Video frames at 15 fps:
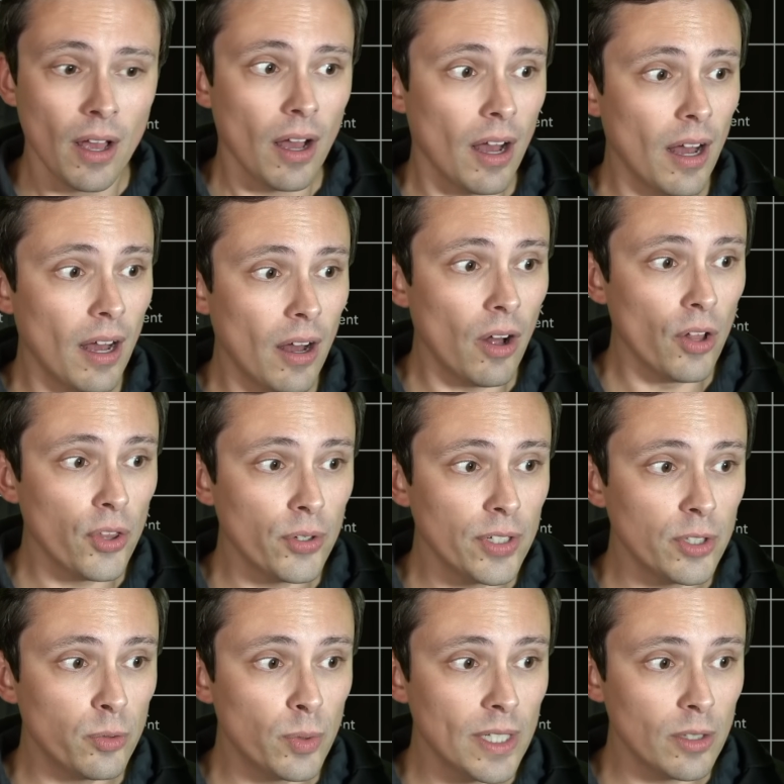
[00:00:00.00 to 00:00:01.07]
Uh, although
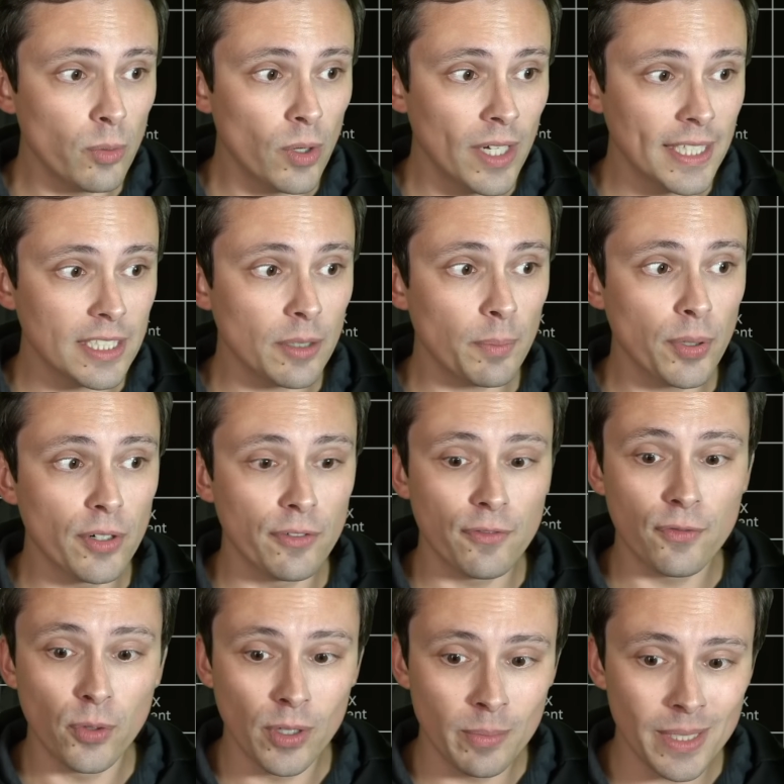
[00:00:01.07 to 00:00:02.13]
you will want
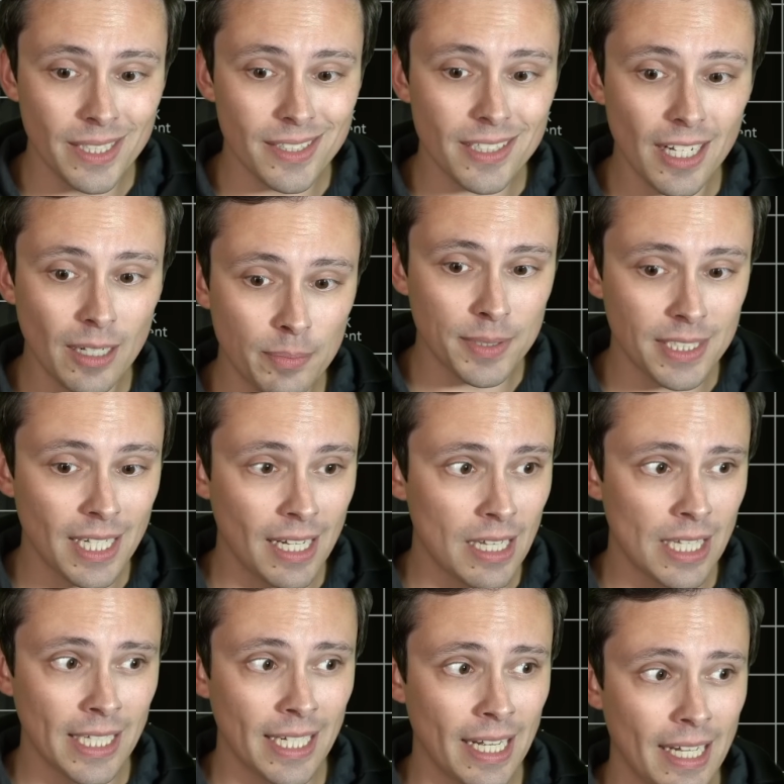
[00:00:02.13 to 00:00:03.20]
performance
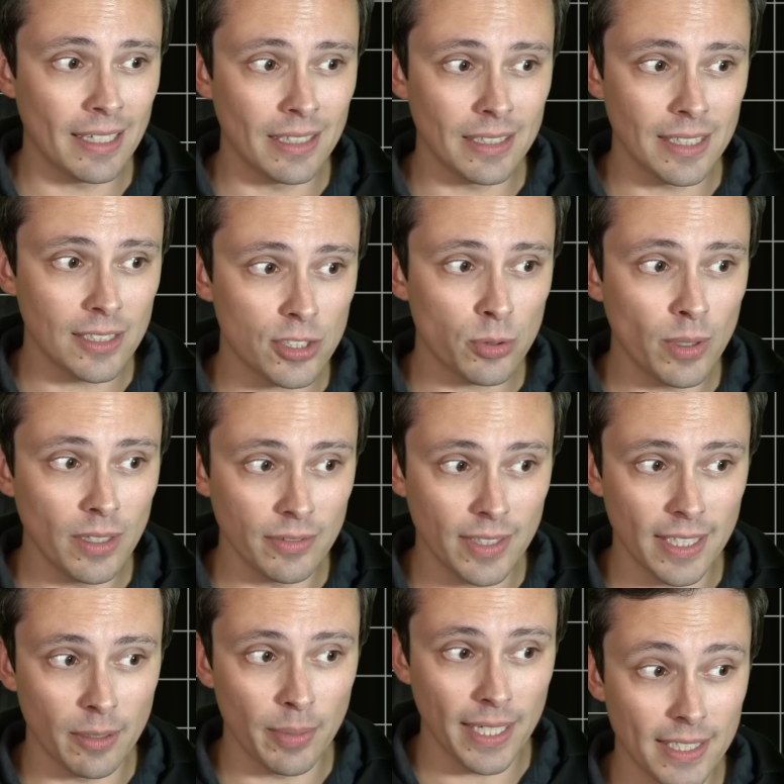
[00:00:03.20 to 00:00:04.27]
upscaling and at least 12
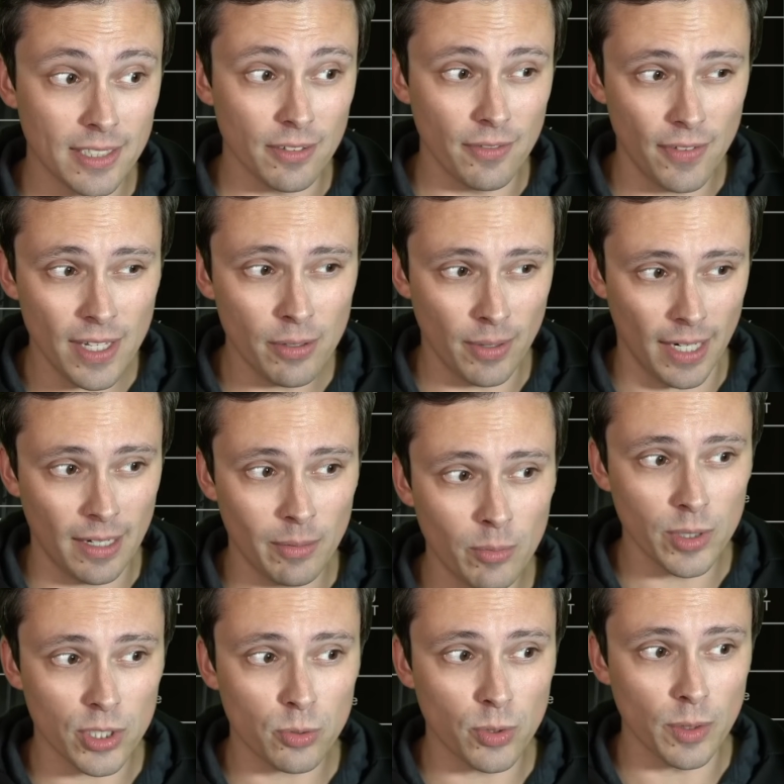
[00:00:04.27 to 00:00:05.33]
gigabytes of VRAM,
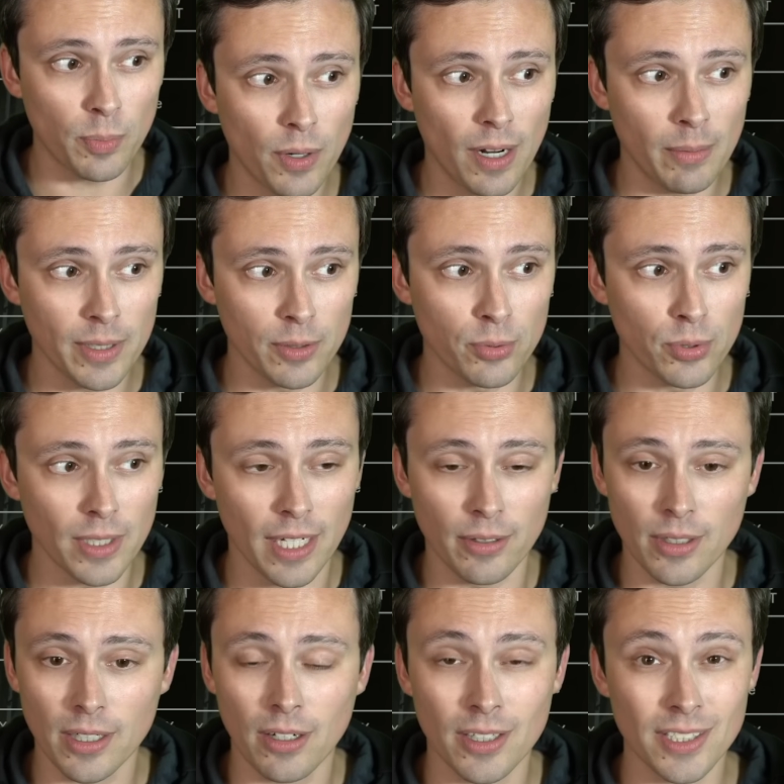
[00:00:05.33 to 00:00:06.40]
which would probably rule
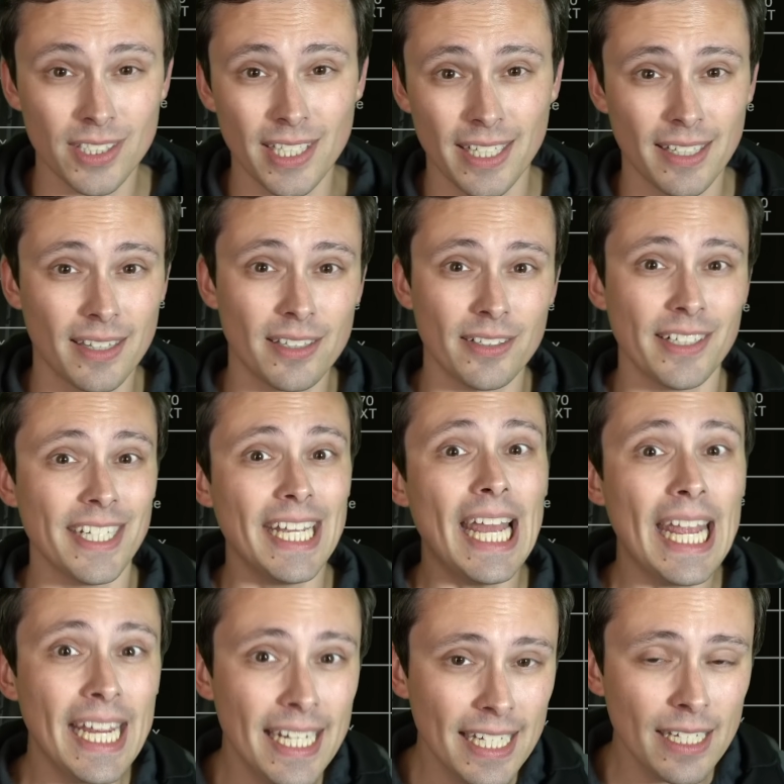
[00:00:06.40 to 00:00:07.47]
out cards like a
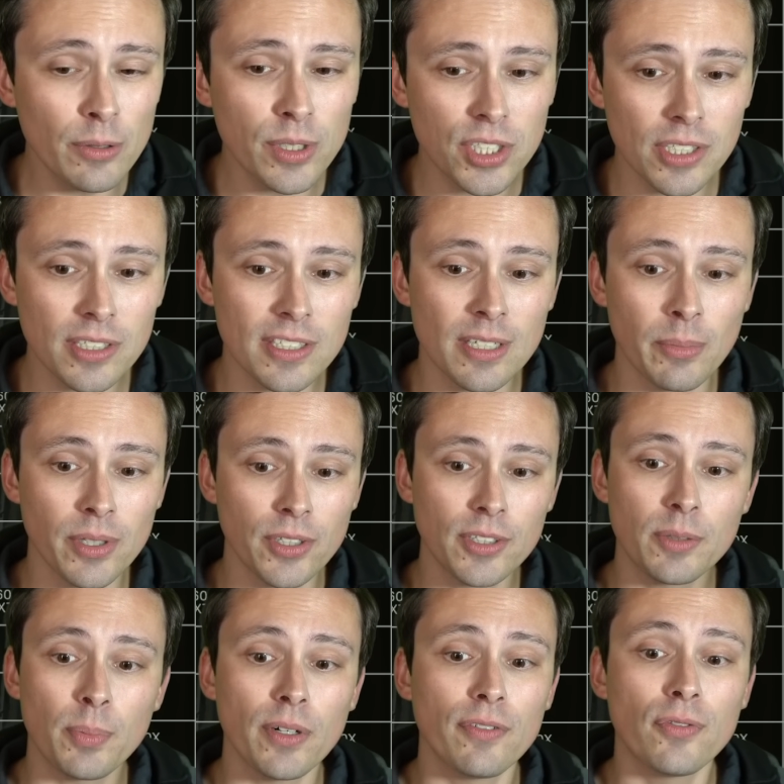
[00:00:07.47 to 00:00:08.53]
3080, which is similar to
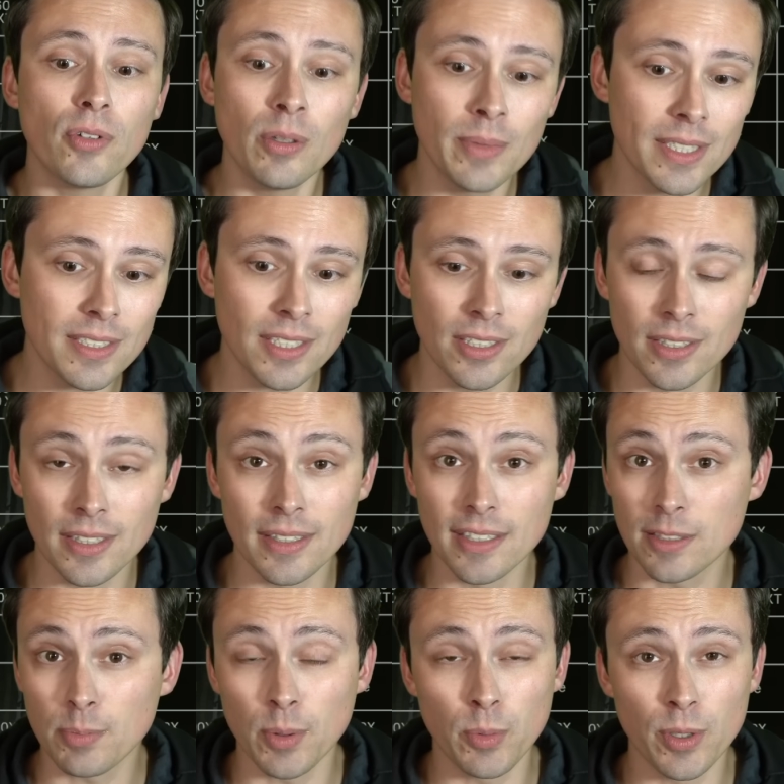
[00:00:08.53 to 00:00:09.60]
performance tier to this,
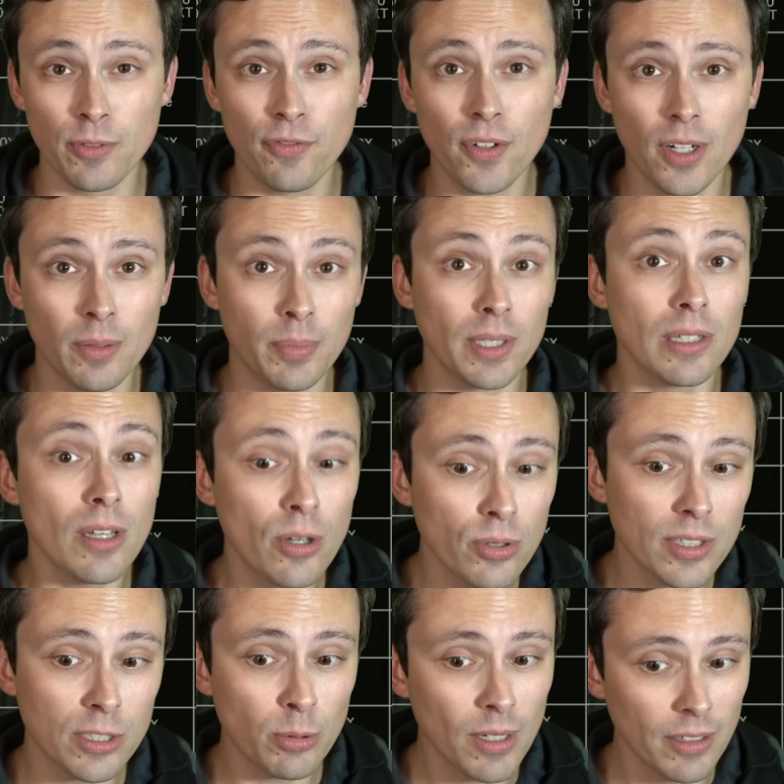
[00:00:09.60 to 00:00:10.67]
but would fall below the
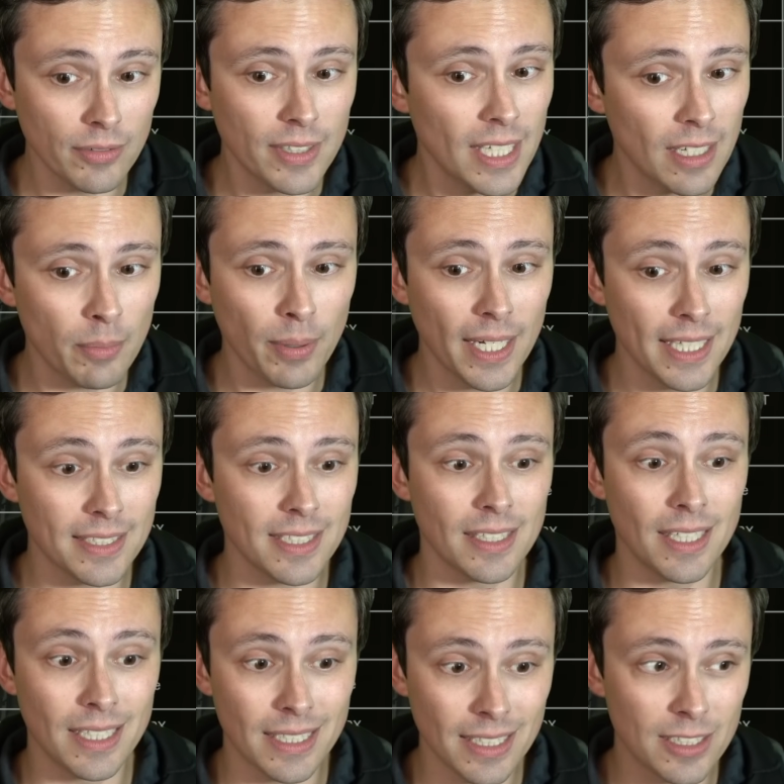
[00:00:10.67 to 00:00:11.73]
12 gigabytes, and
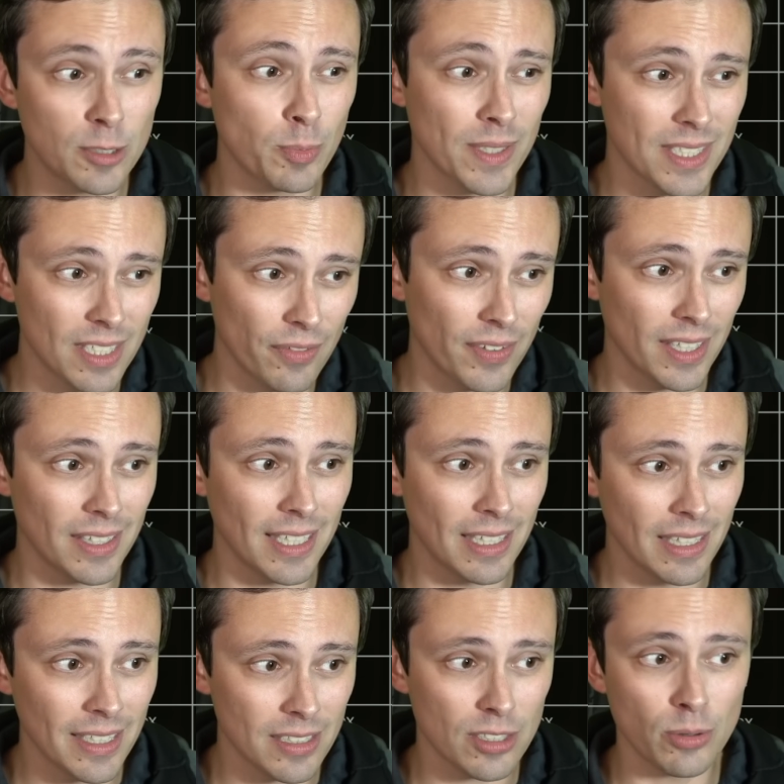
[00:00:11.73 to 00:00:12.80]
they did specifically
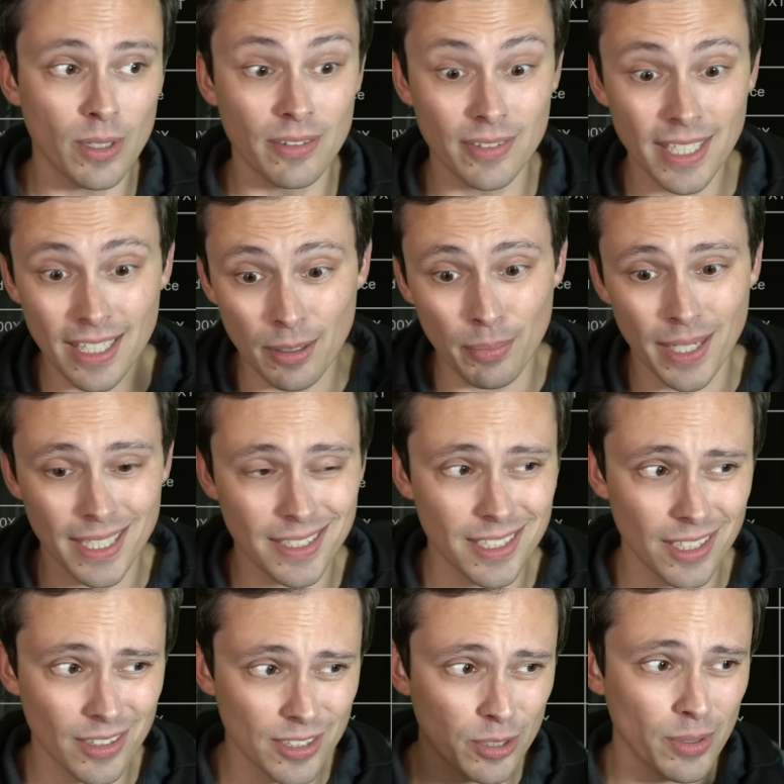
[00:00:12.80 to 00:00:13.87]
list 12 gigabytes
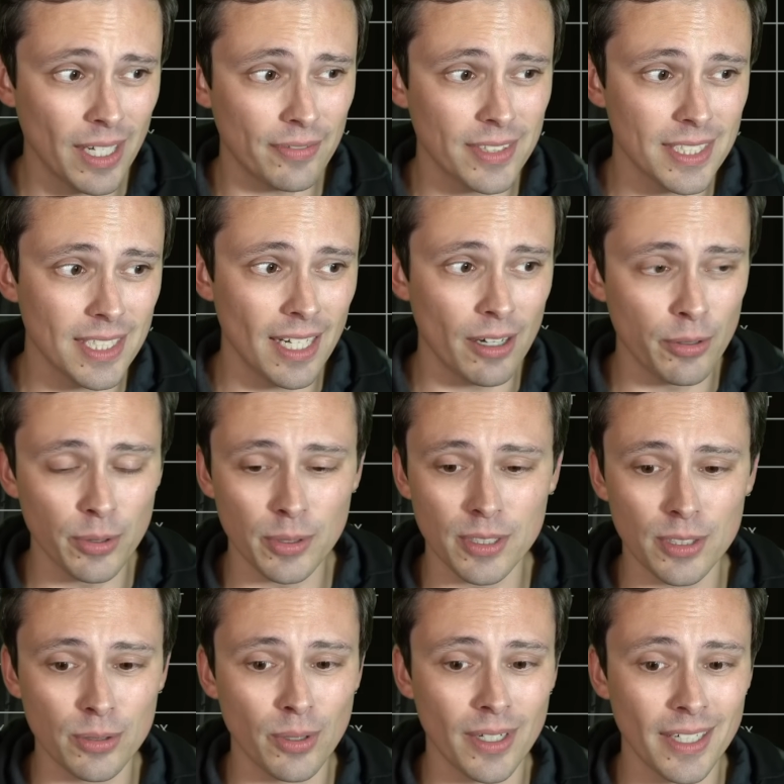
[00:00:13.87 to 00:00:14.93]
here, so we'll have to see how it would
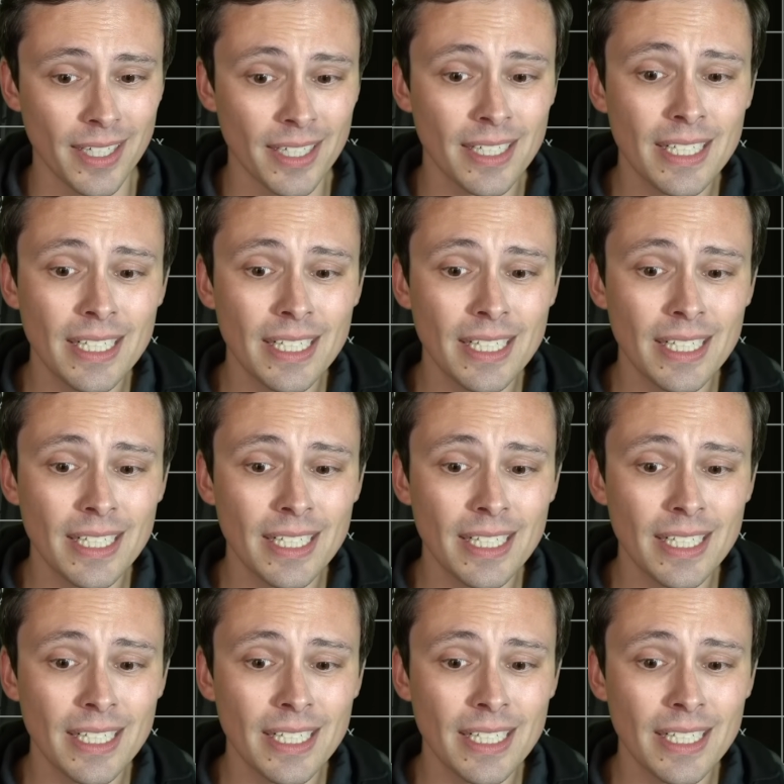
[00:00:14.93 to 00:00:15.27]
do on a